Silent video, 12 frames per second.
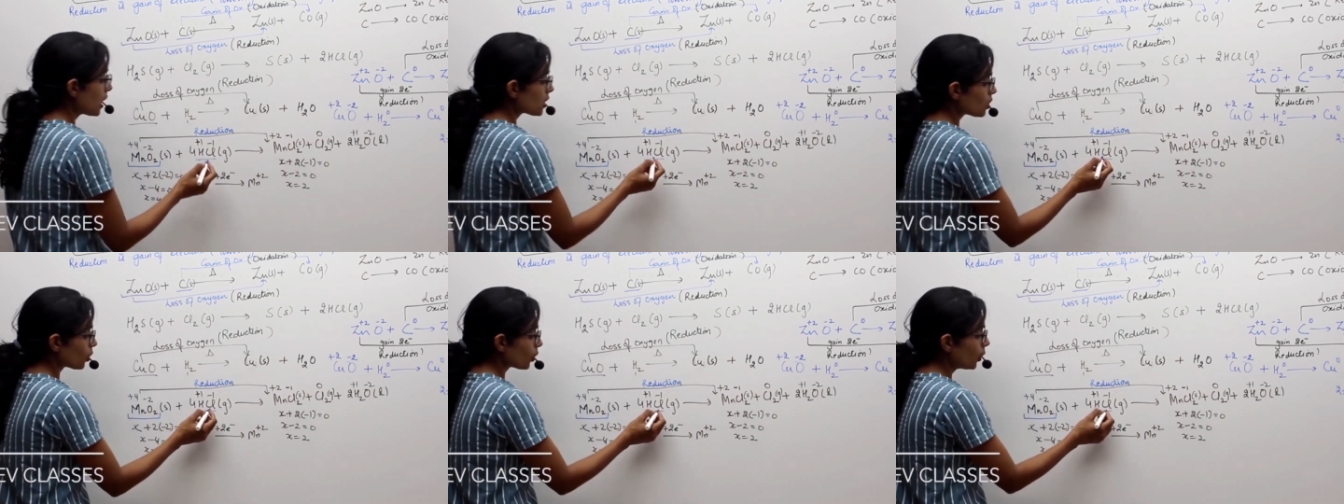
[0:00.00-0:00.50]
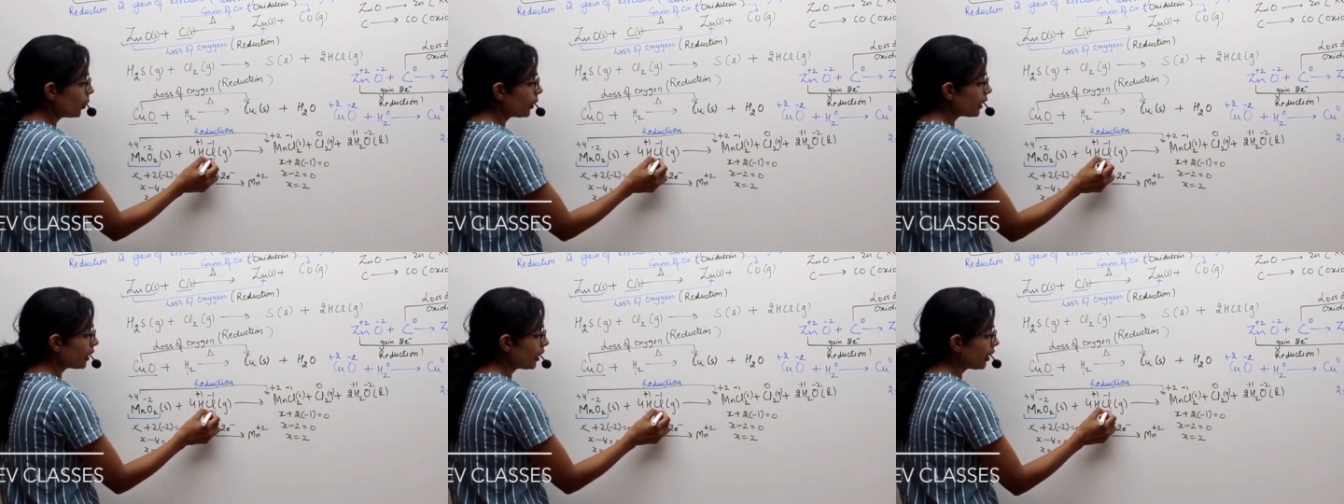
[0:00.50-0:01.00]
So
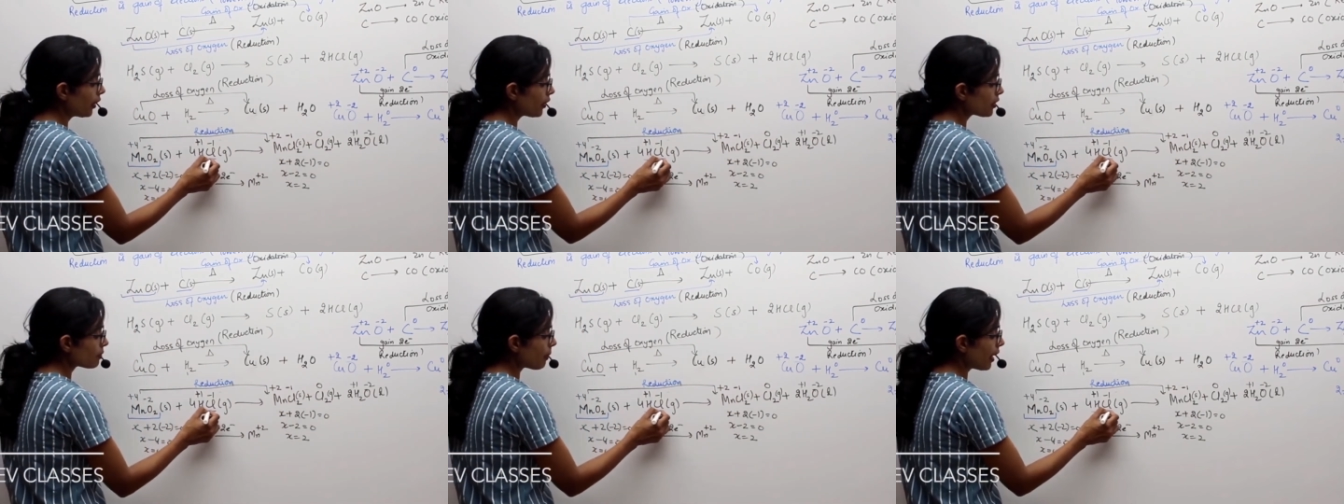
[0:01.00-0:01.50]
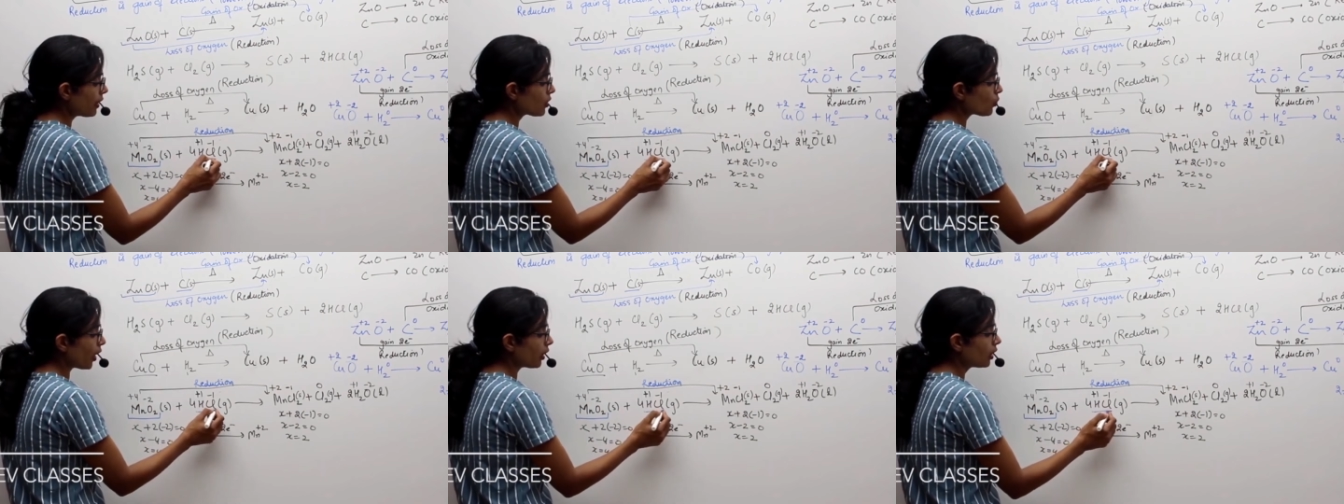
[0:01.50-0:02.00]
chlorine here is
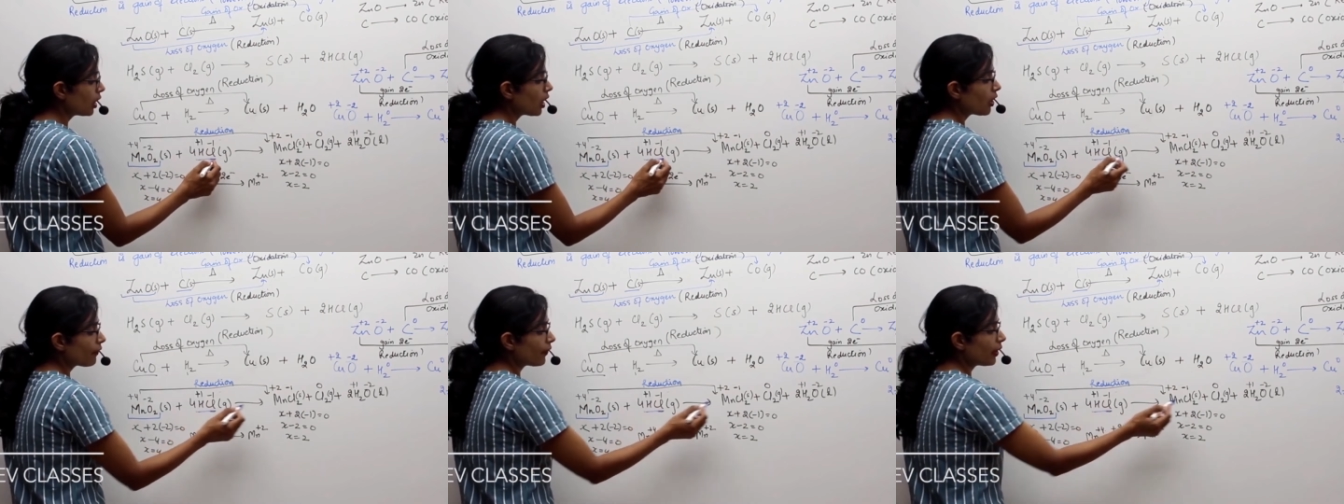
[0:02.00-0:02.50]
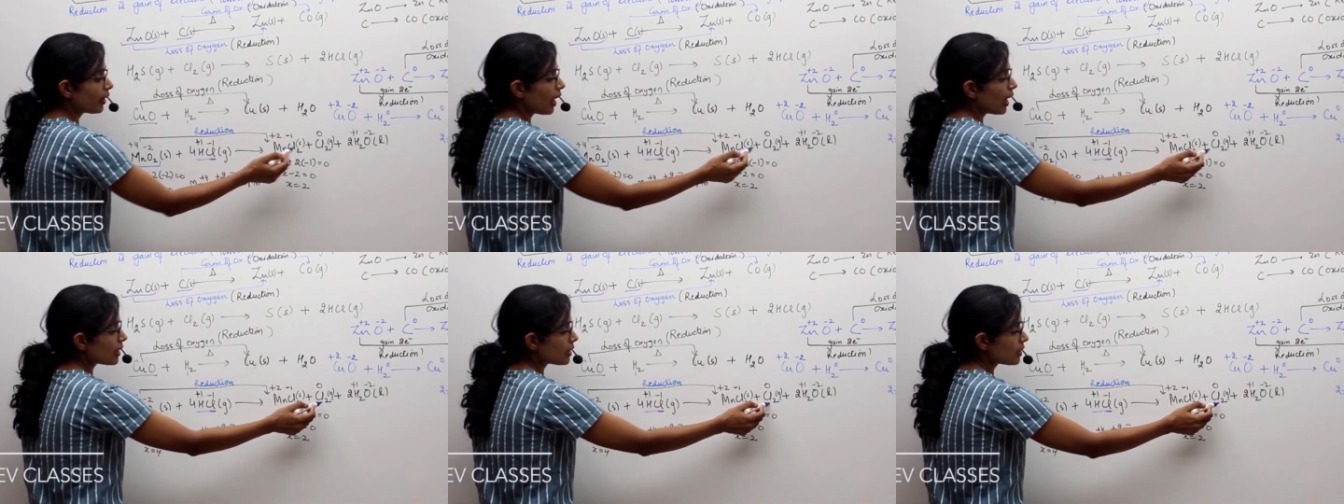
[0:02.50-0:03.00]
-1,
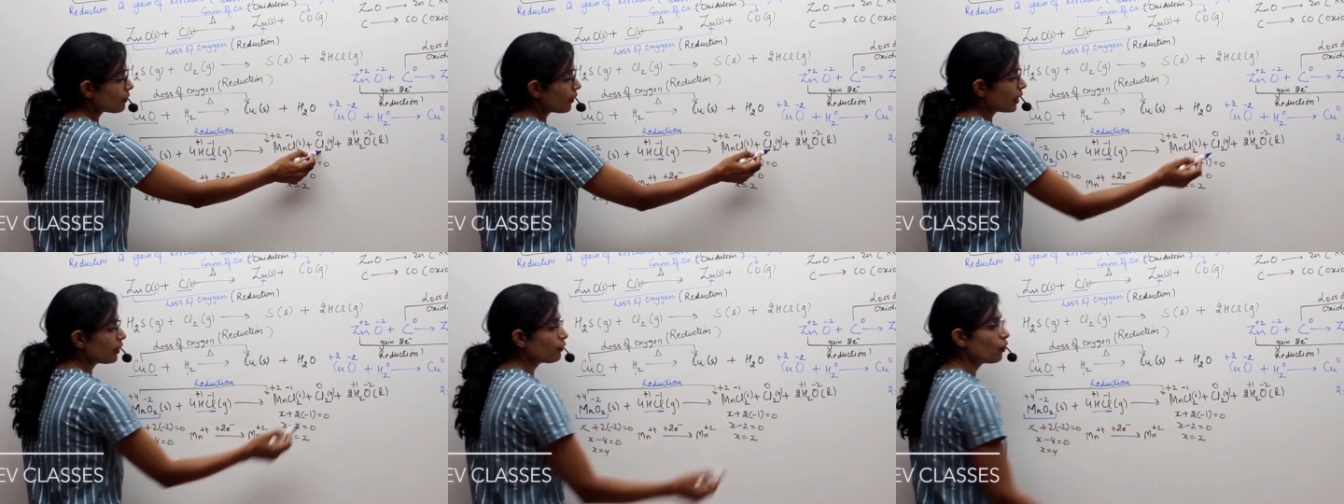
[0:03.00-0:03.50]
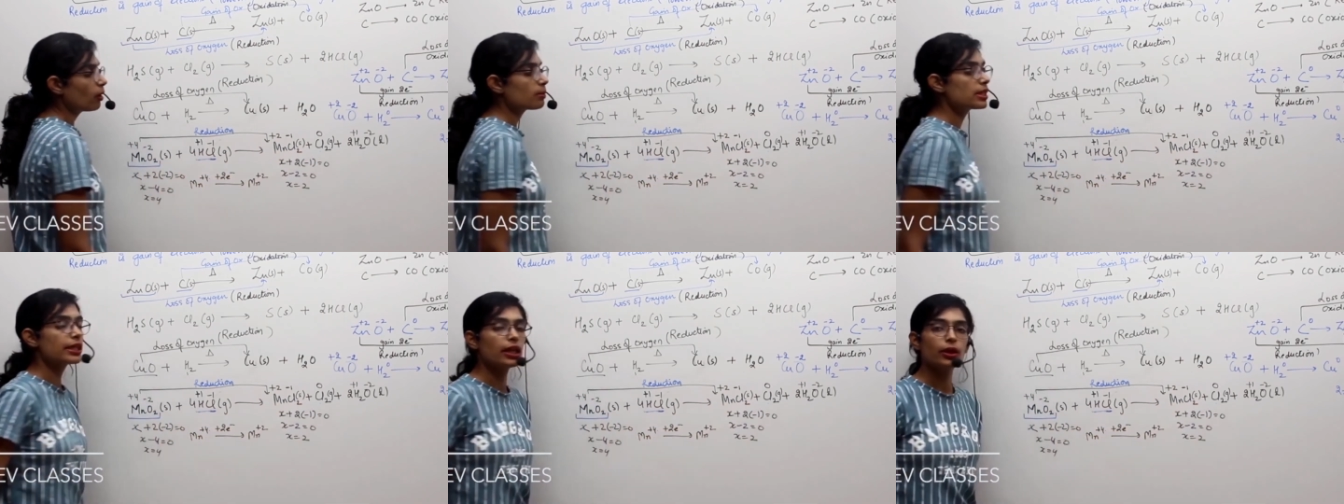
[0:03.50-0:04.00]
whereas when it formed
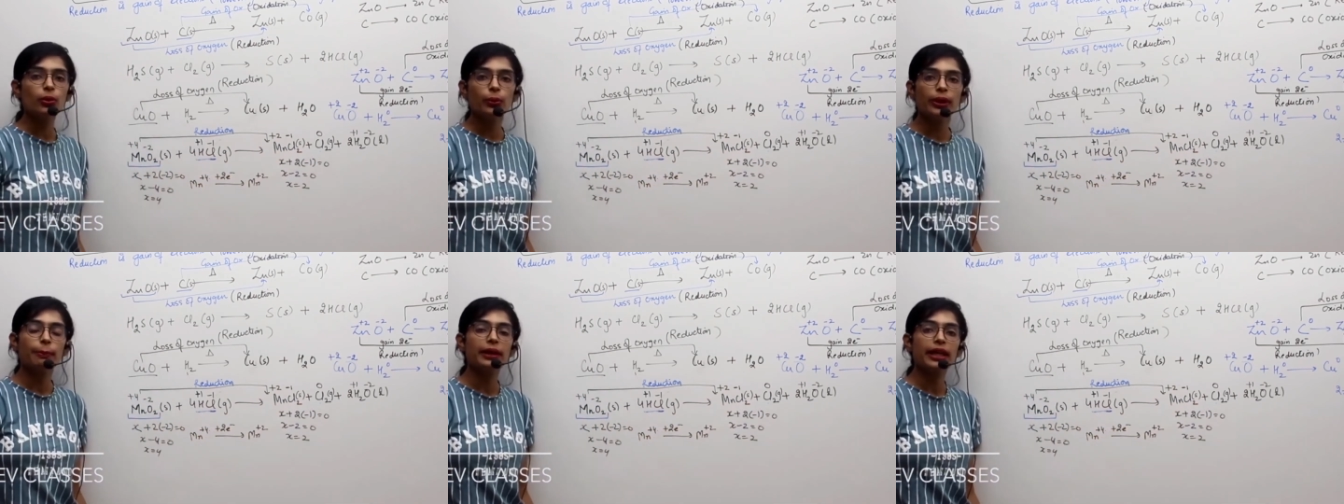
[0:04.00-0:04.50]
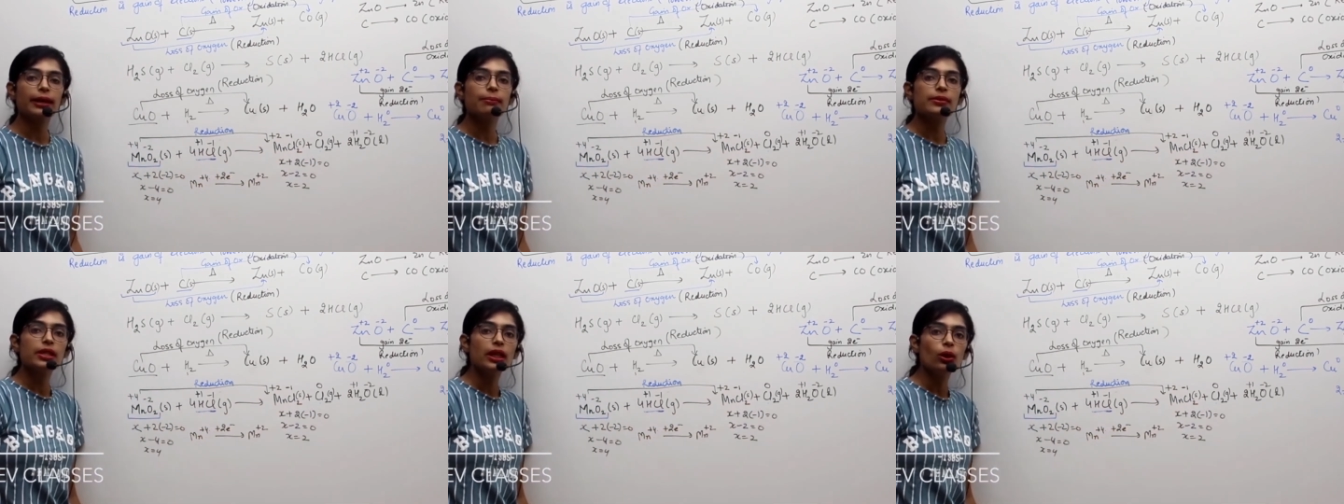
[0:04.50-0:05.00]
Cl2, it
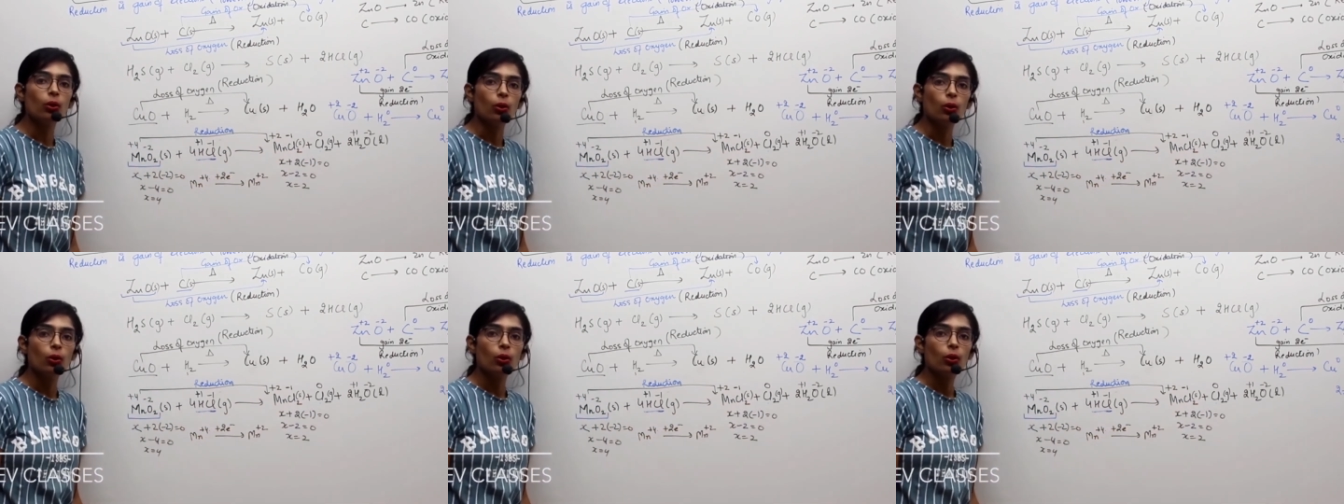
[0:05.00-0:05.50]
became 0.